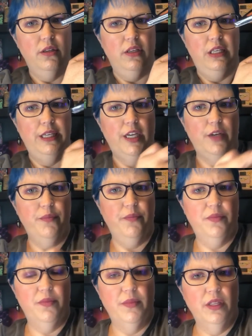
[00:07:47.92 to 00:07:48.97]
Yep.
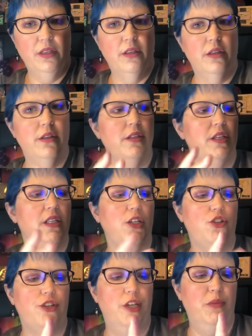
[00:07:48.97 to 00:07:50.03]
See,
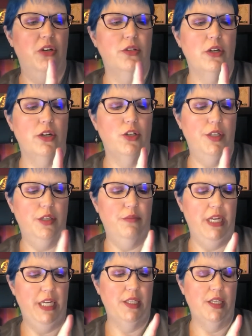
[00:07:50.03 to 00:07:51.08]
these shimmers are just
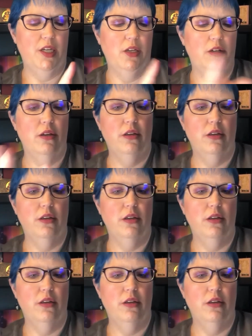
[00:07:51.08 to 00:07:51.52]
amazing.